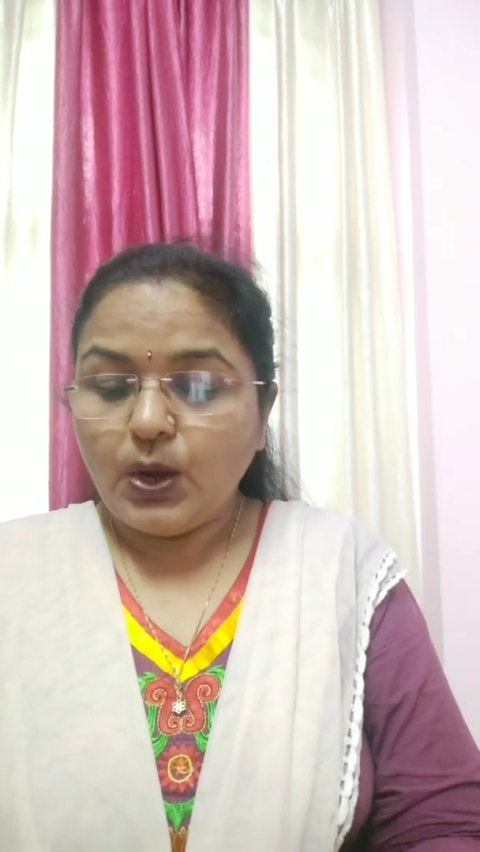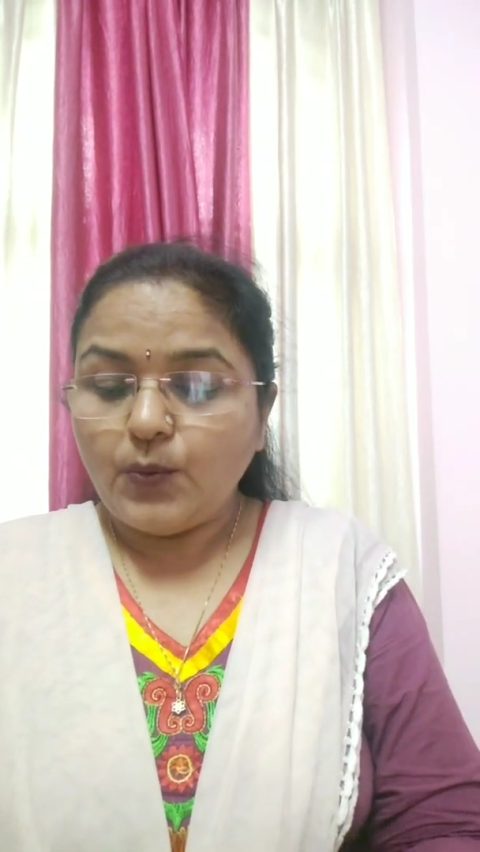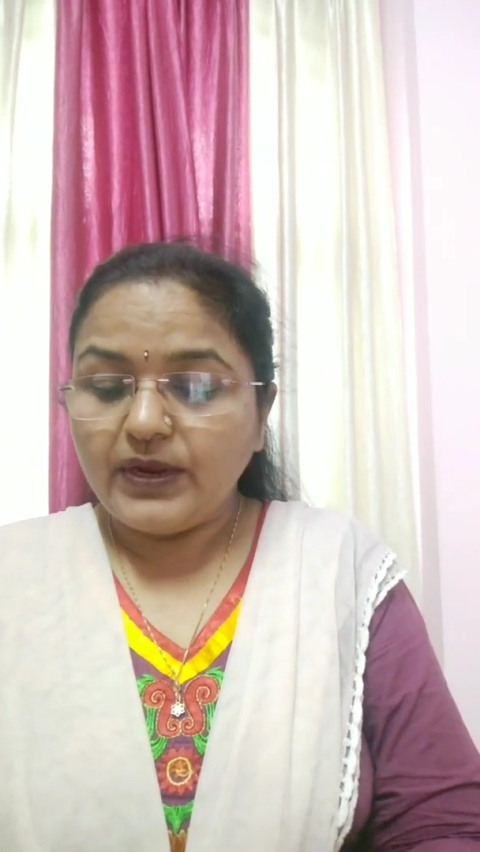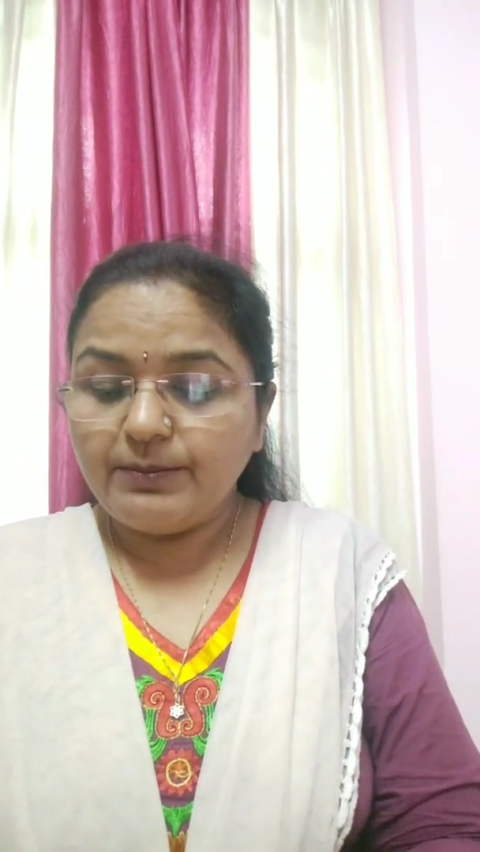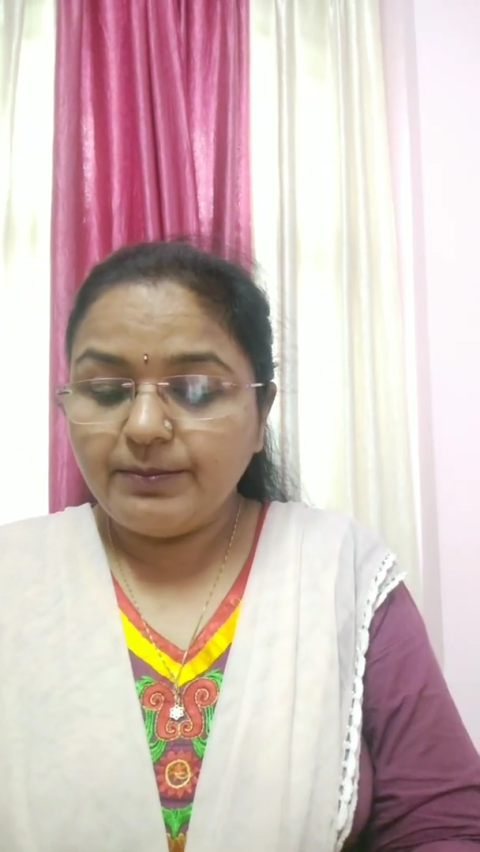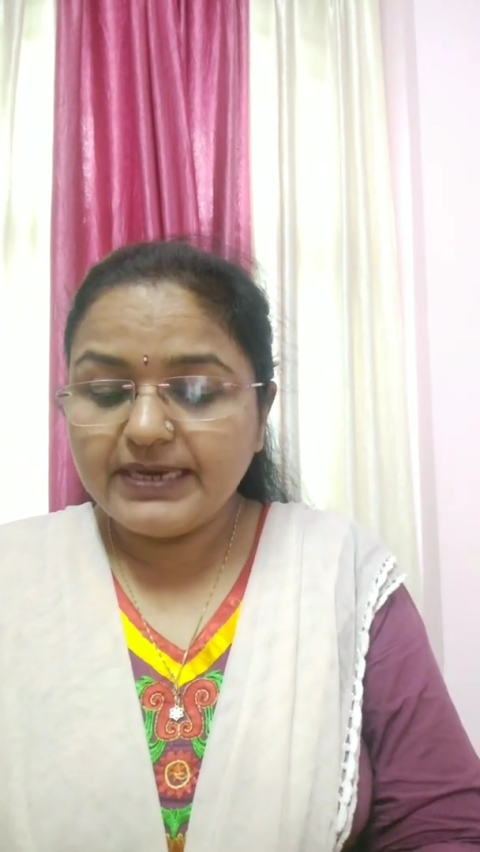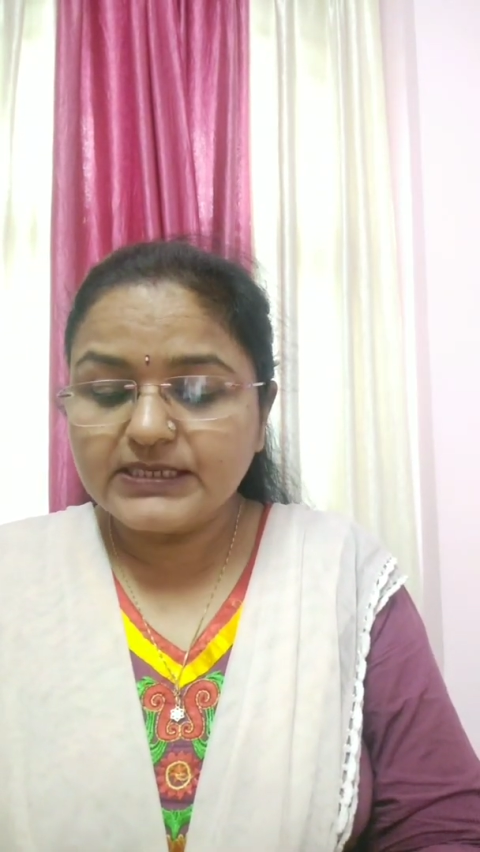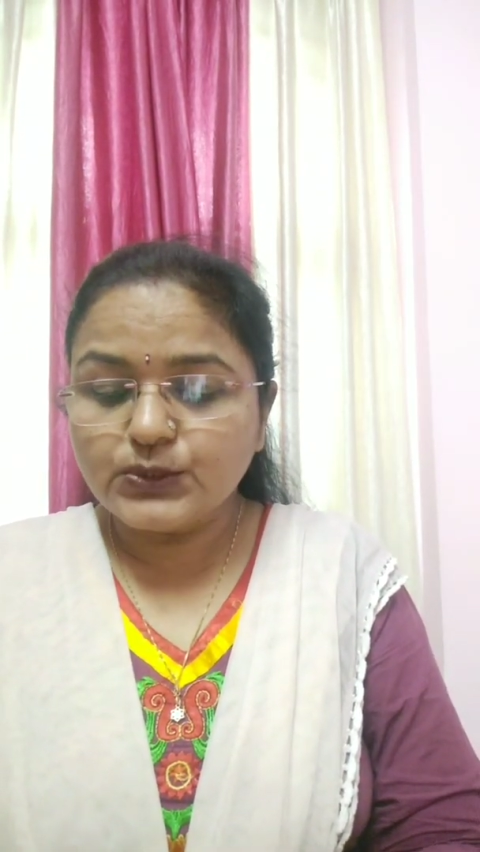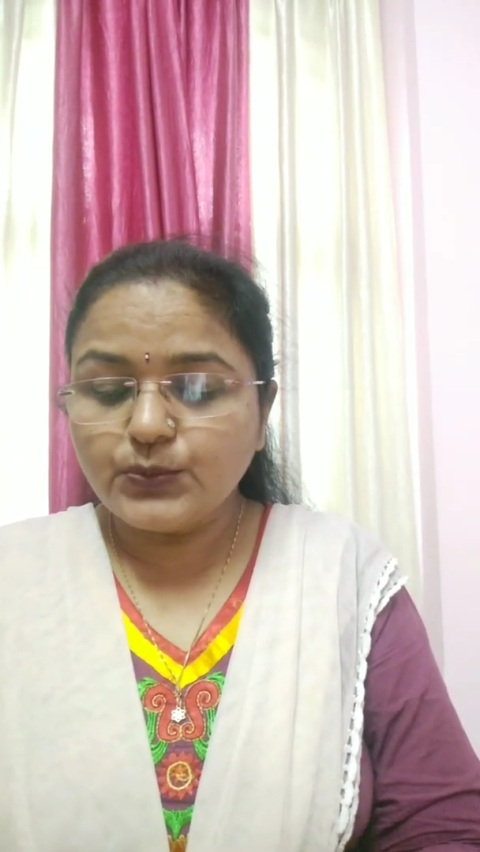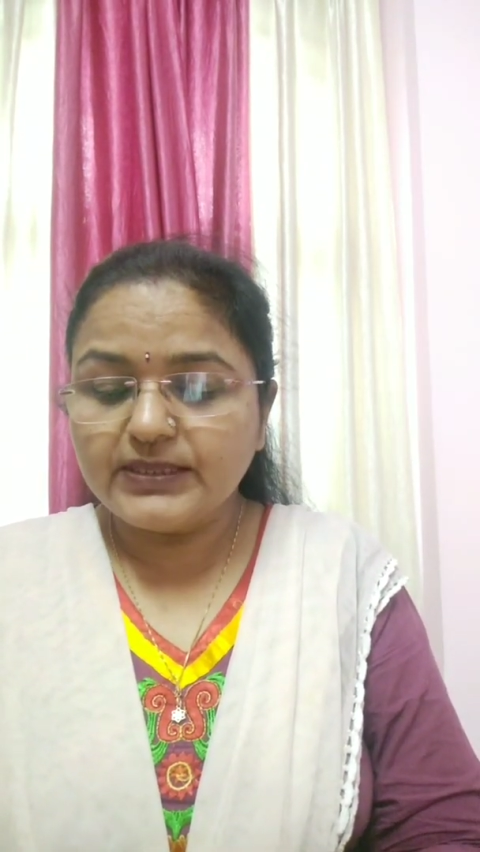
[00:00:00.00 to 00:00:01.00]
When
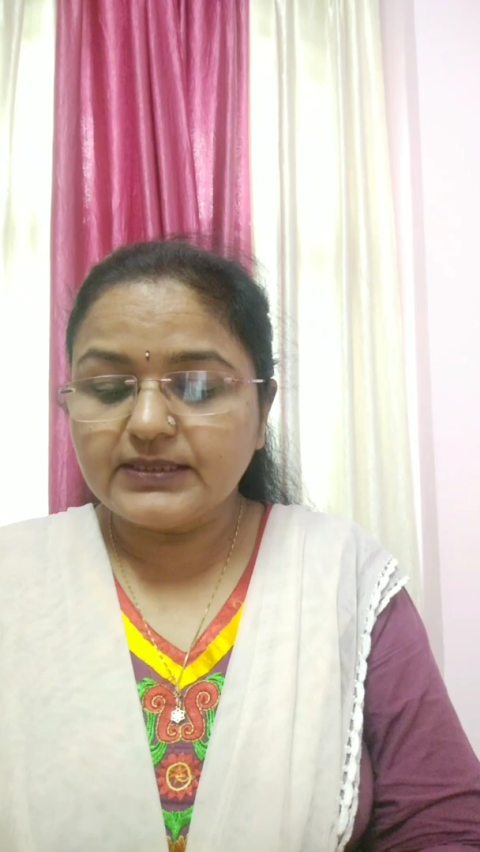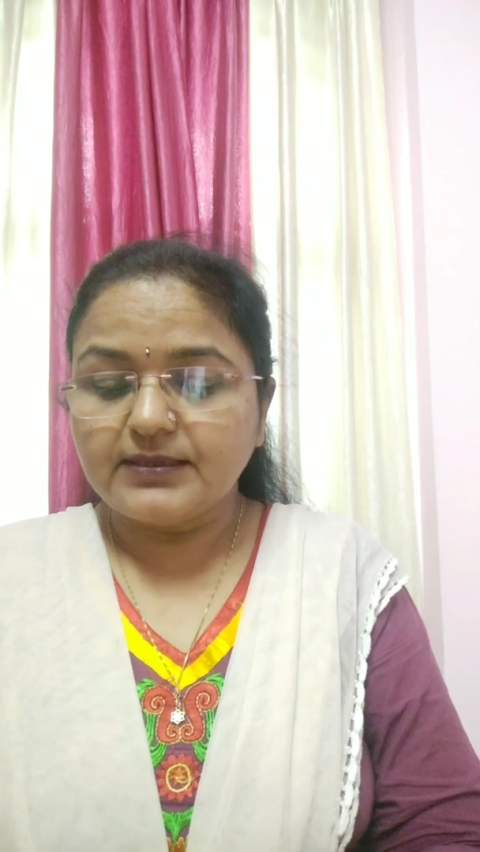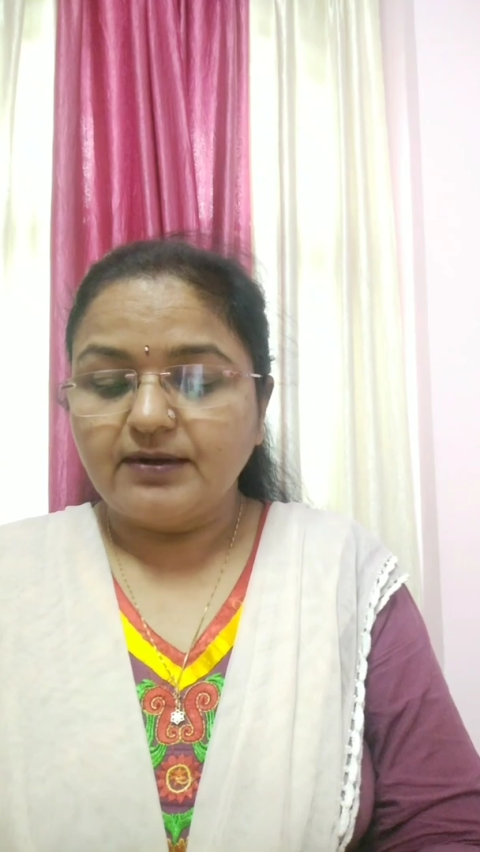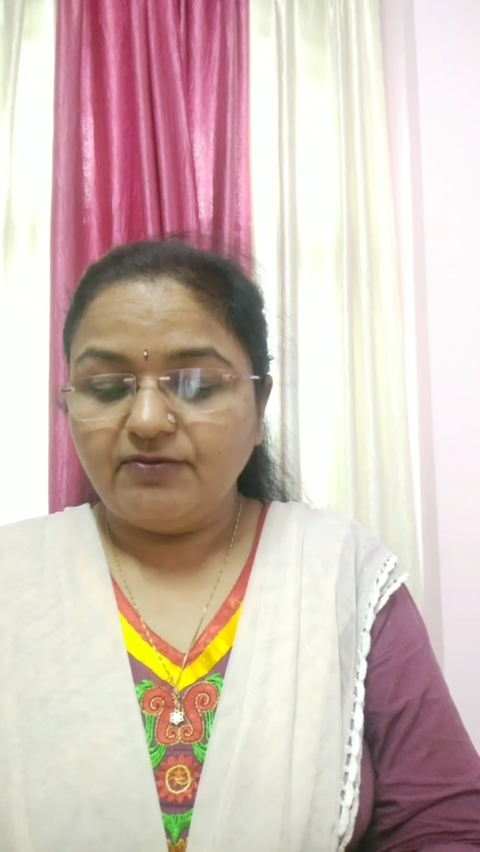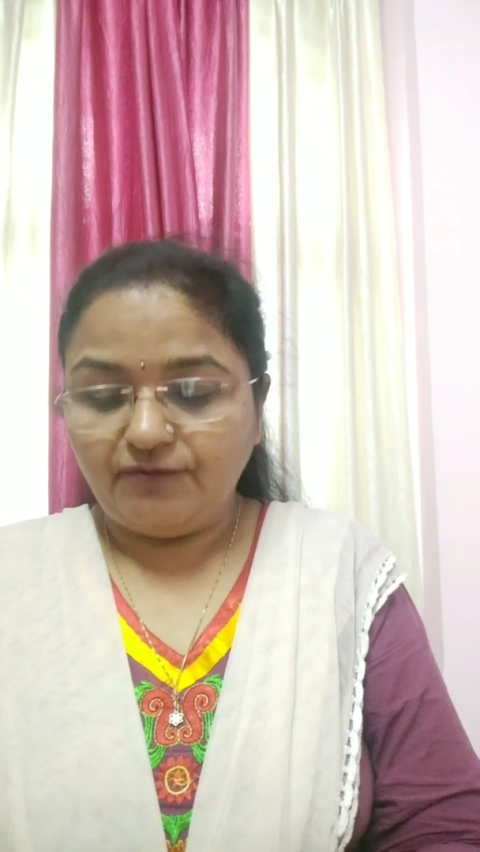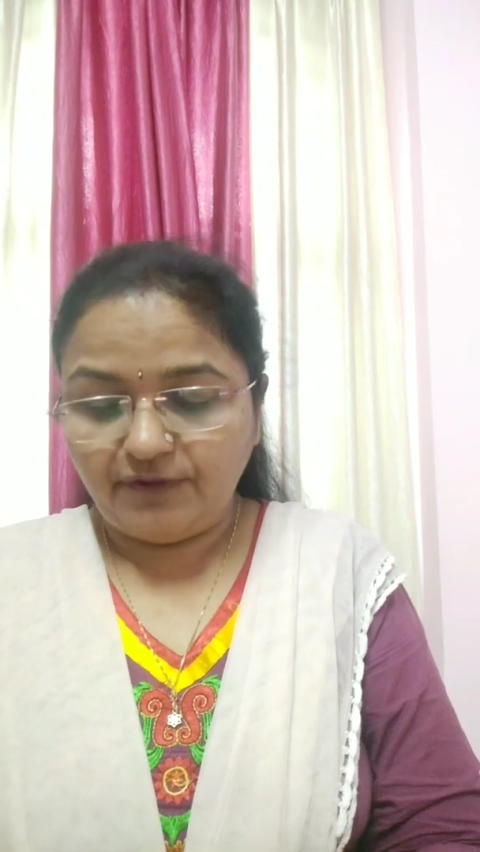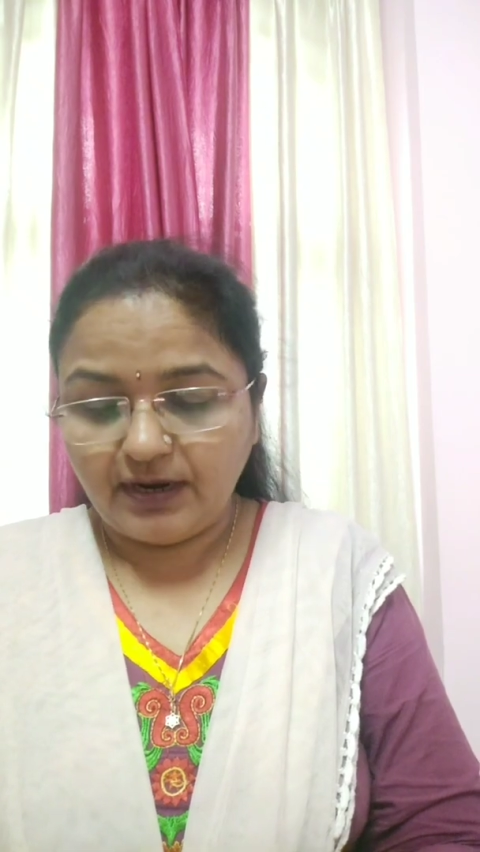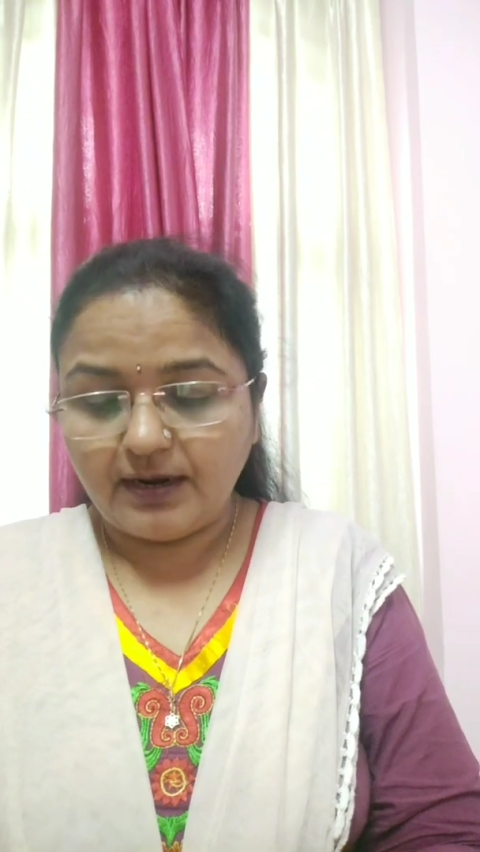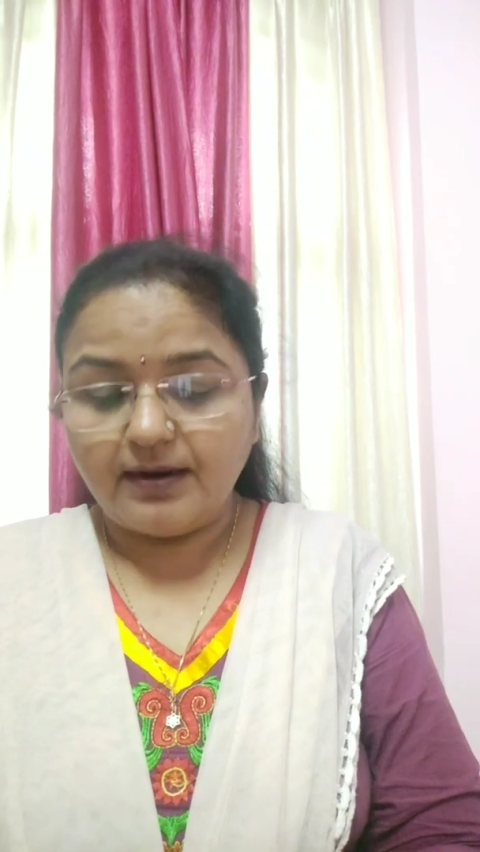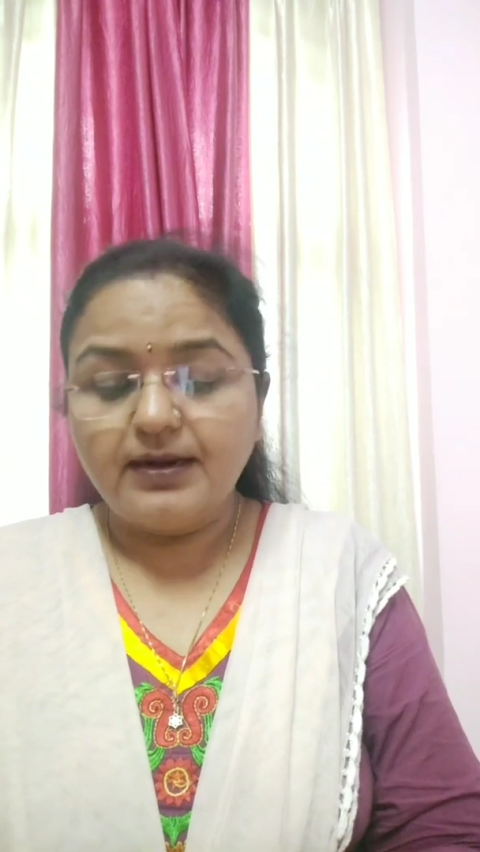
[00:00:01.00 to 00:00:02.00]
mixed with
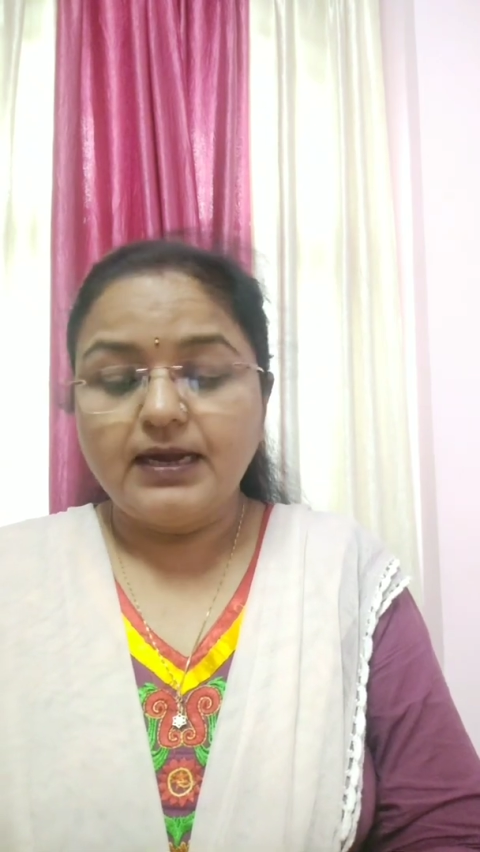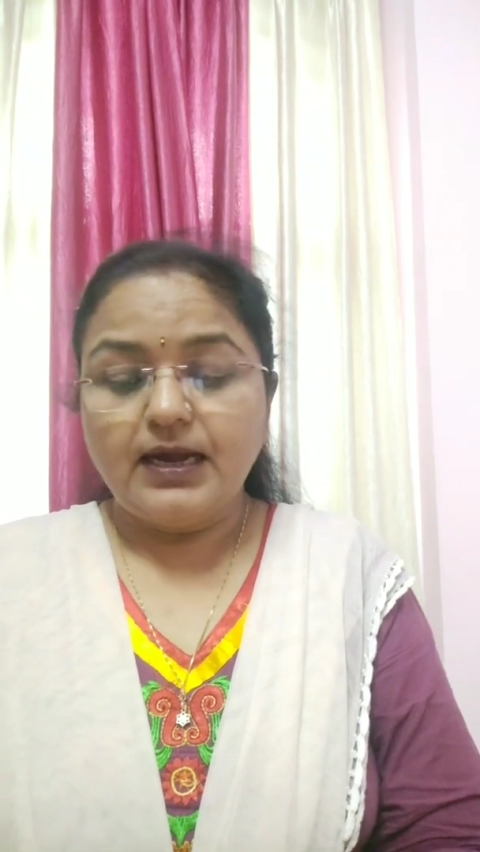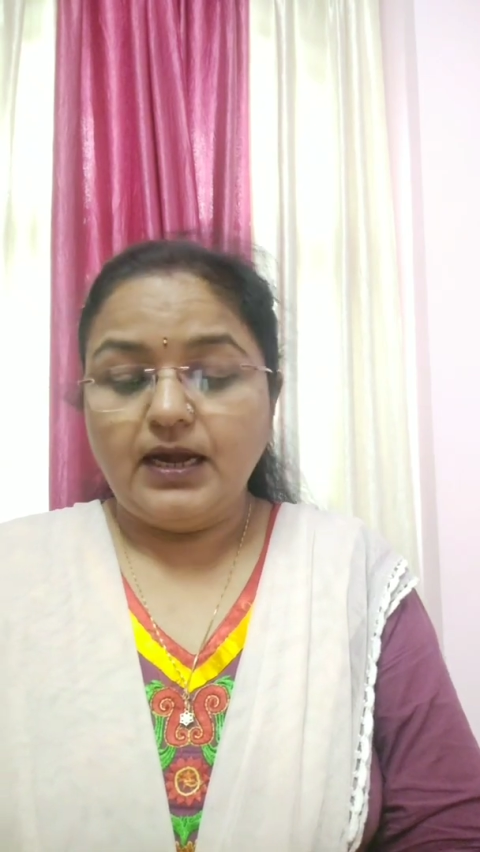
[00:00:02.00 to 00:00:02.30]
flour,